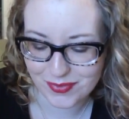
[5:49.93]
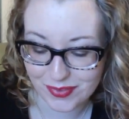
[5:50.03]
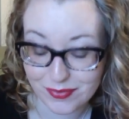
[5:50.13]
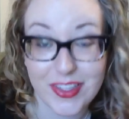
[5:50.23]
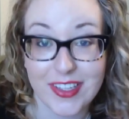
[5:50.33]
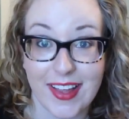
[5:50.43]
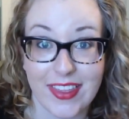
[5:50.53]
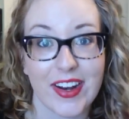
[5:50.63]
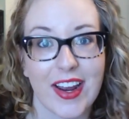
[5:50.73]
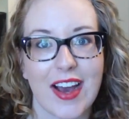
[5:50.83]
I'm really
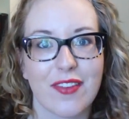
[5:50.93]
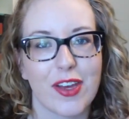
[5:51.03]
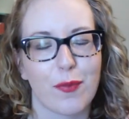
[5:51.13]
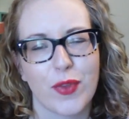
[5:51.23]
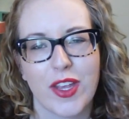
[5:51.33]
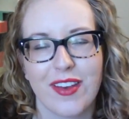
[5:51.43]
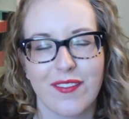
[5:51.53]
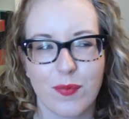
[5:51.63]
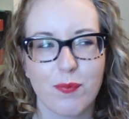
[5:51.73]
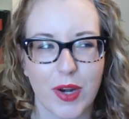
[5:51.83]
glad that I have them
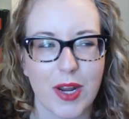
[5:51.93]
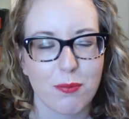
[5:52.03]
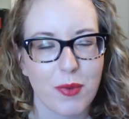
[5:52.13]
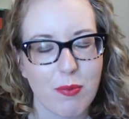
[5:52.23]
but I,